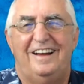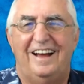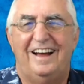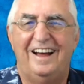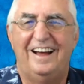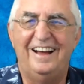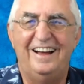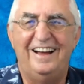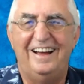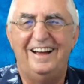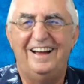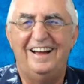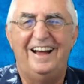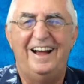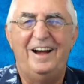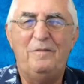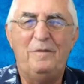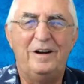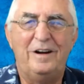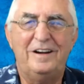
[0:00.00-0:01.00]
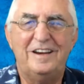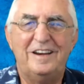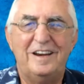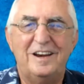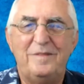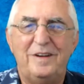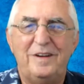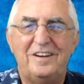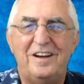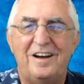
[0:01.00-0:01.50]
I walked
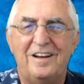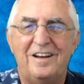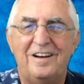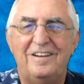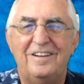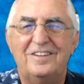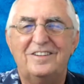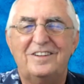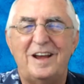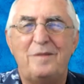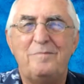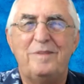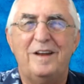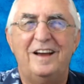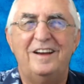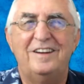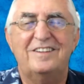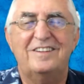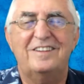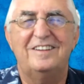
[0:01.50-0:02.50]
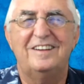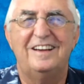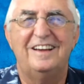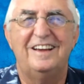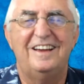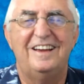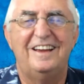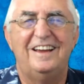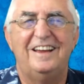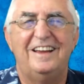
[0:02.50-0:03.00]
into McDonald's, same place.
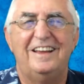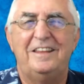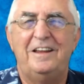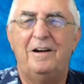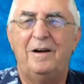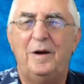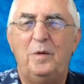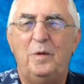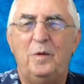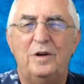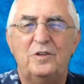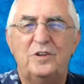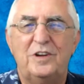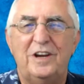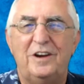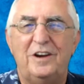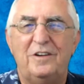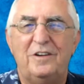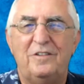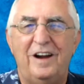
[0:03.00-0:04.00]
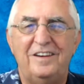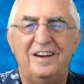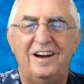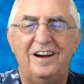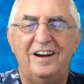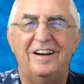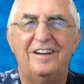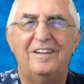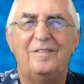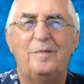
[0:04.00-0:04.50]
There he was sitting right
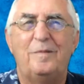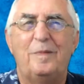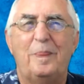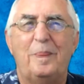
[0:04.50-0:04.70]
there.